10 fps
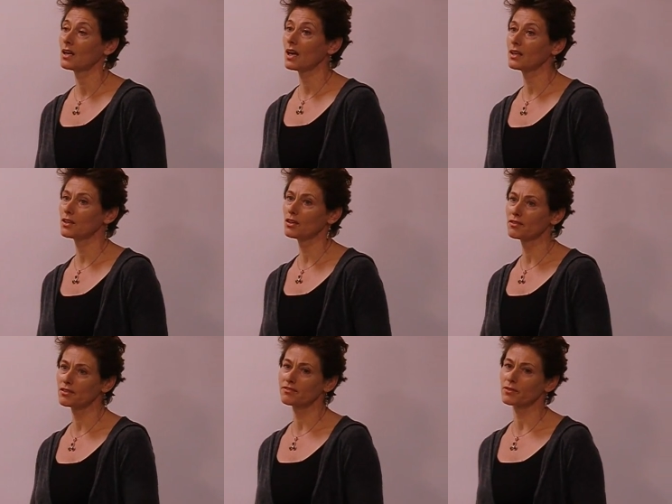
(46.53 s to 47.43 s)
And
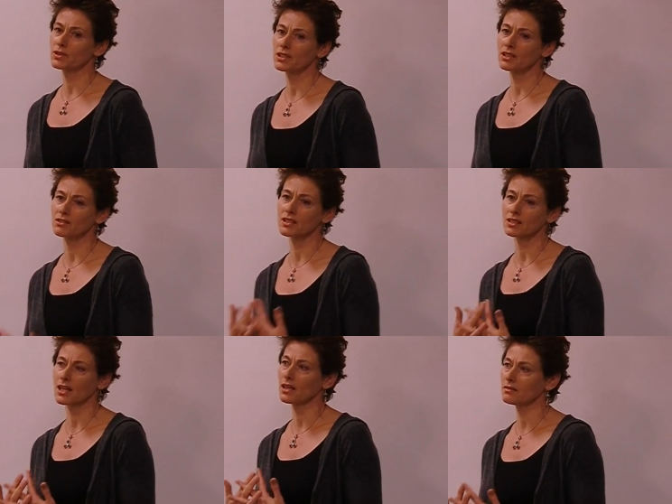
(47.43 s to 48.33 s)
over the 4 years,
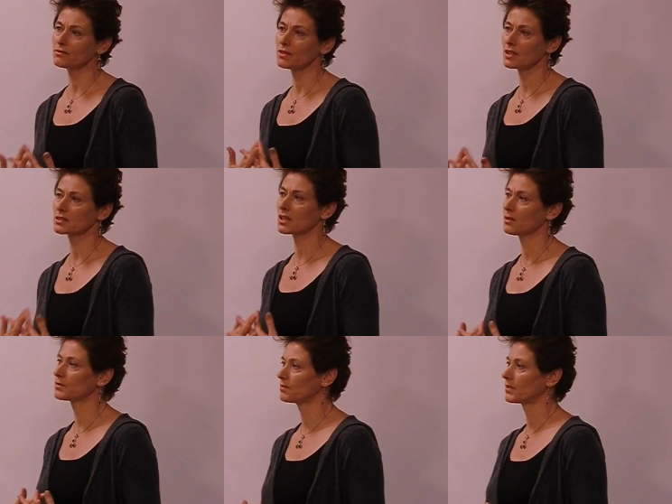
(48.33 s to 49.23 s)
like, that has
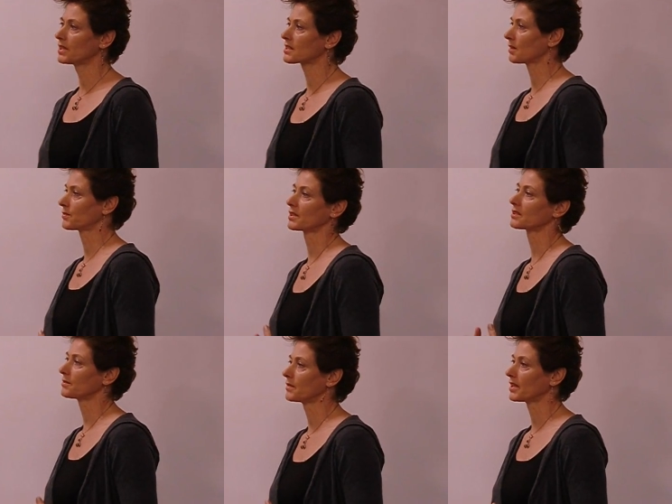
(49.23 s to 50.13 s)
come to mean something
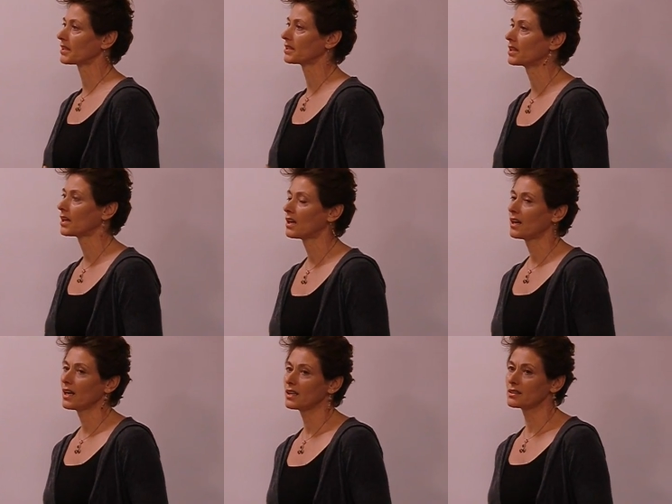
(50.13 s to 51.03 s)
to me.
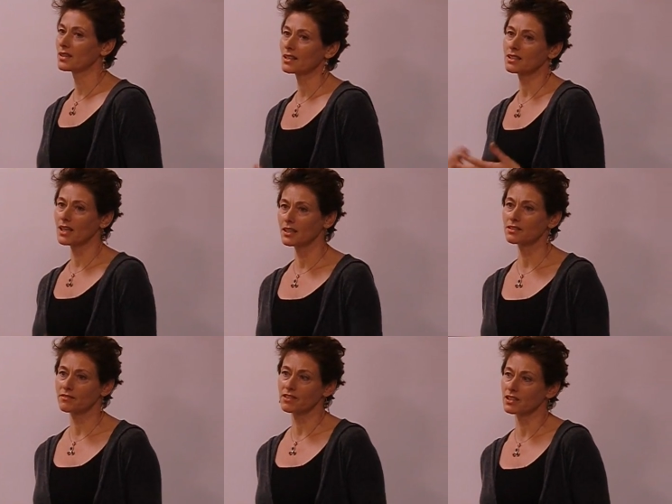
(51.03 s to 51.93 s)
And at the end
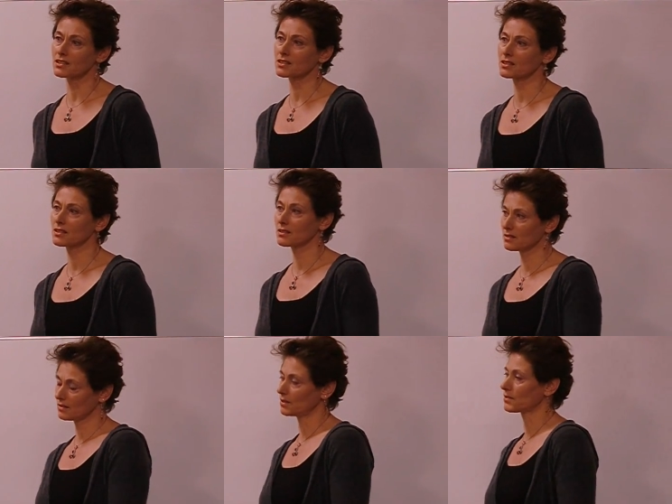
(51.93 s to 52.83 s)
of this,
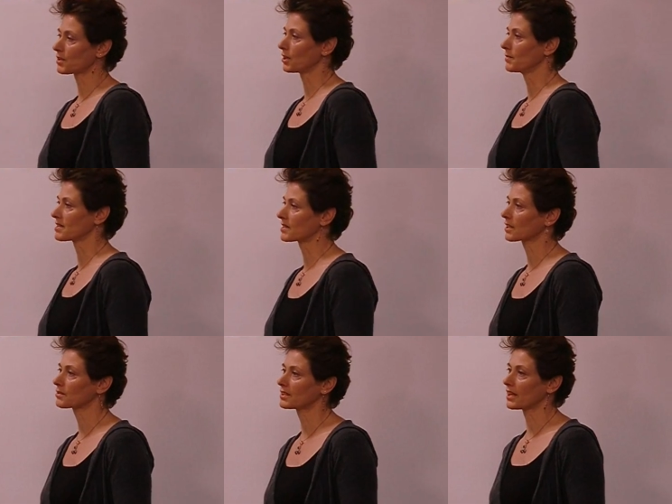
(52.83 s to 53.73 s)
you know, term as
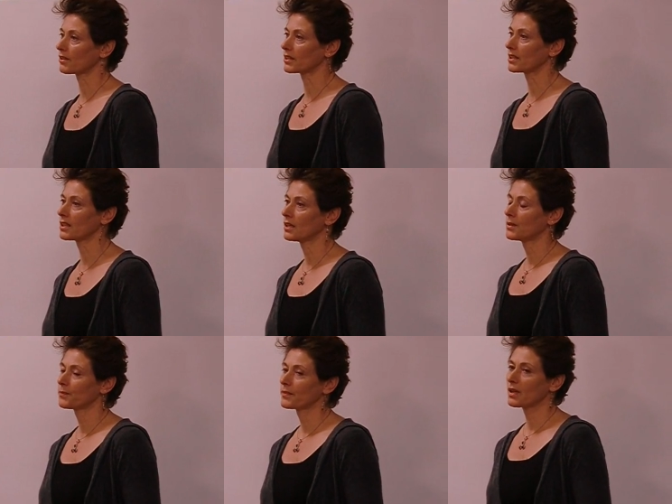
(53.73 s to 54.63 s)
secretary,
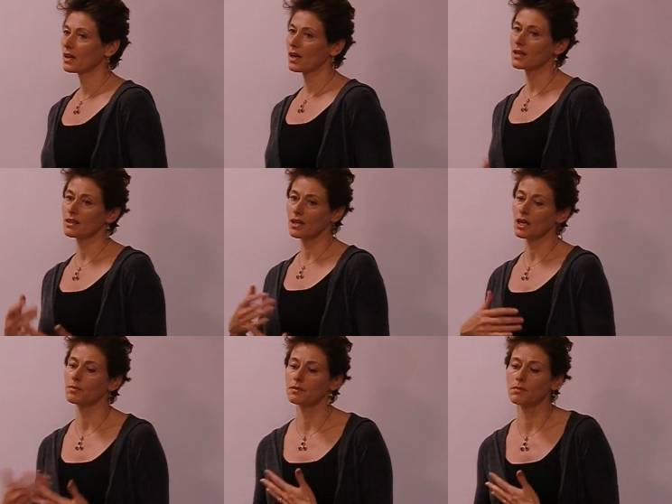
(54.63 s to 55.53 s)

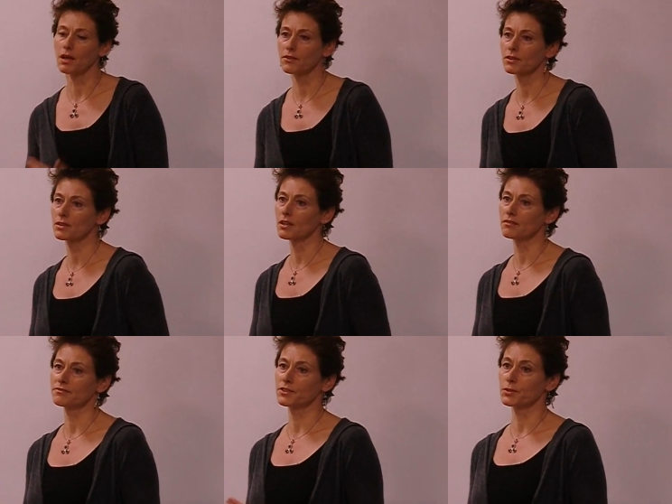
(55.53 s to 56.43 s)
I'm a mother
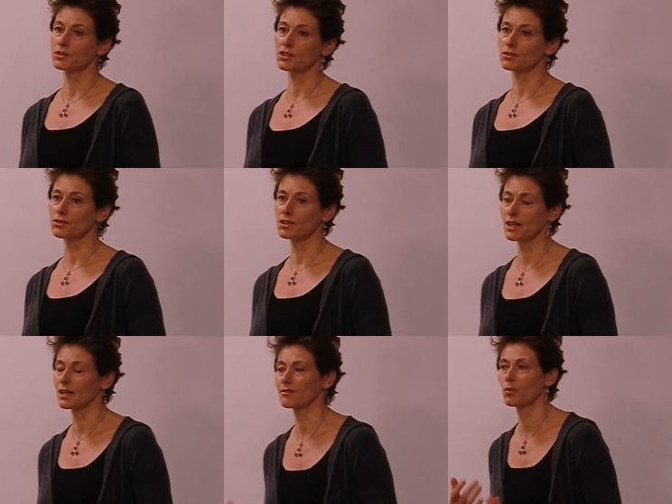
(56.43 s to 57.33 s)
of 2 children.
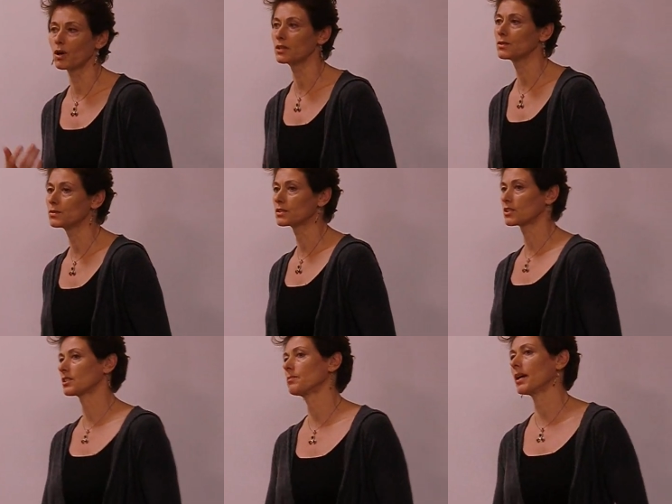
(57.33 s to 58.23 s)
I have one who's
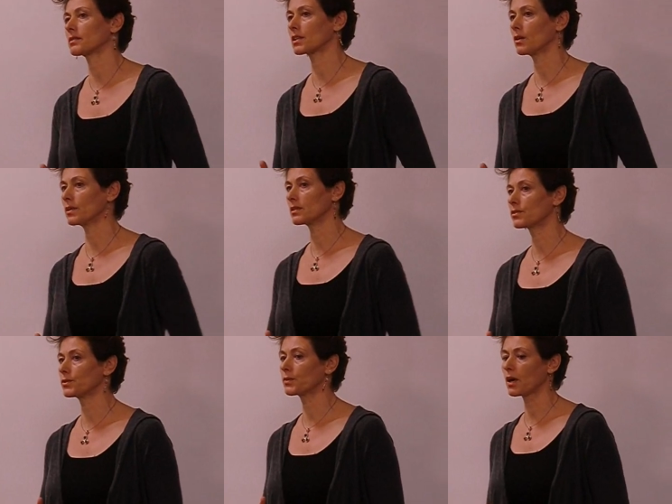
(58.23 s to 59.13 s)
just about to go
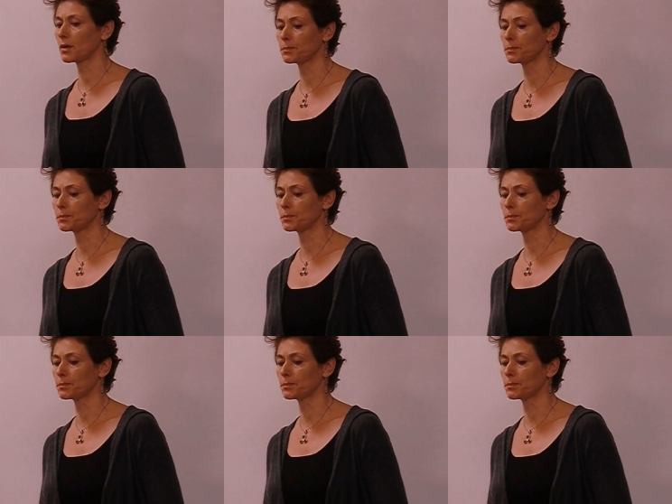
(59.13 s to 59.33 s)
into